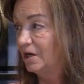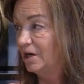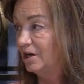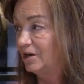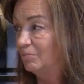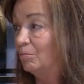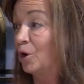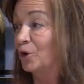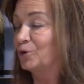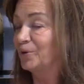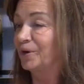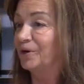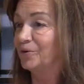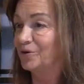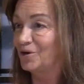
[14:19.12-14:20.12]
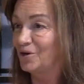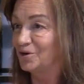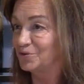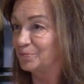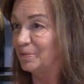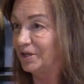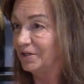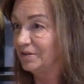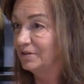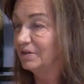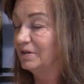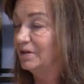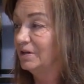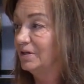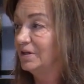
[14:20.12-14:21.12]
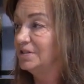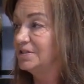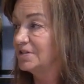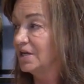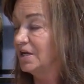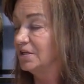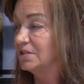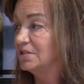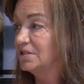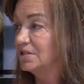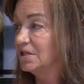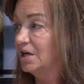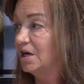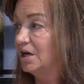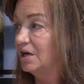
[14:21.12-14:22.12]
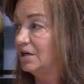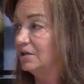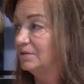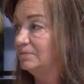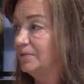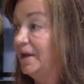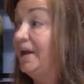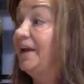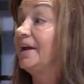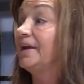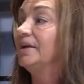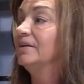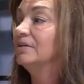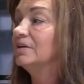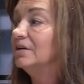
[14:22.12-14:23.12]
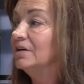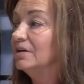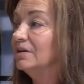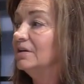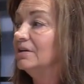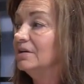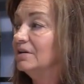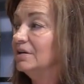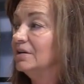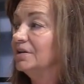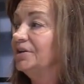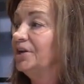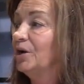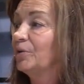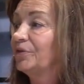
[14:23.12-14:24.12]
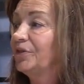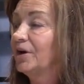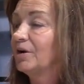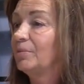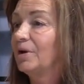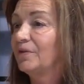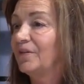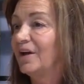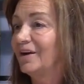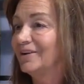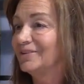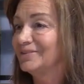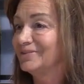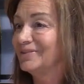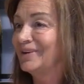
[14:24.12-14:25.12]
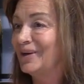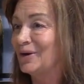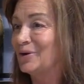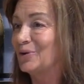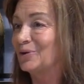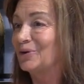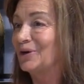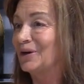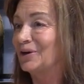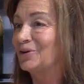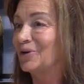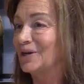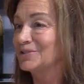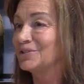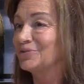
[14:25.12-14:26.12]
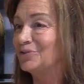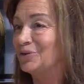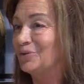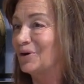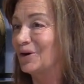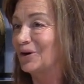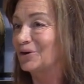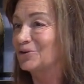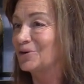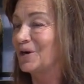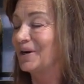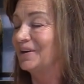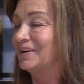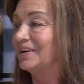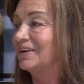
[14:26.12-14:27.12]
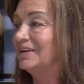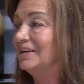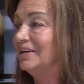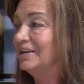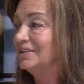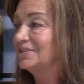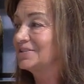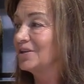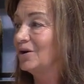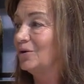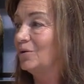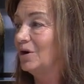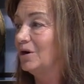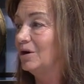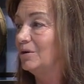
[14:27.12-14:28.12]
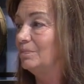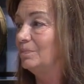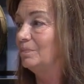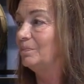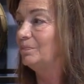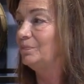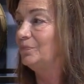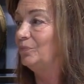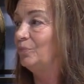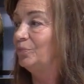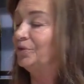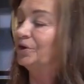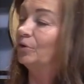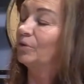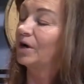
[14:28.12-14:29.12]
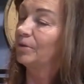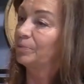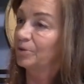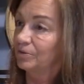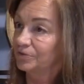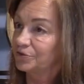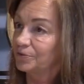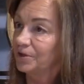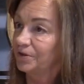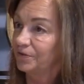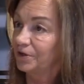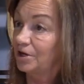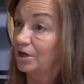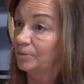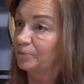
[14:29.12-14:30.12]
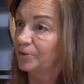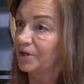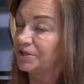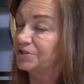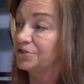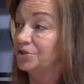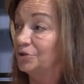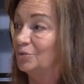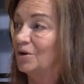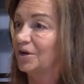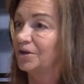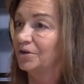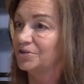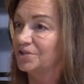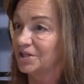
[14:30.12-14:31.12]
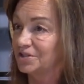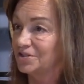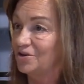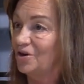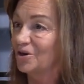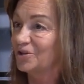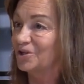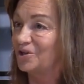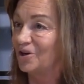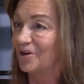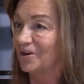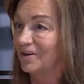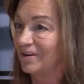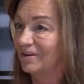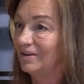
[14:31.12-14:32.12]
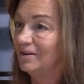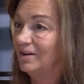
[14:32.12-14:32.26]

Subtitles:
Mark Reno calls me and says, hey, you know, we thought about that, how aggressive you are at trying to. So, you know, we got Purvis running the Cup race. Do you want to go test the ARCA car?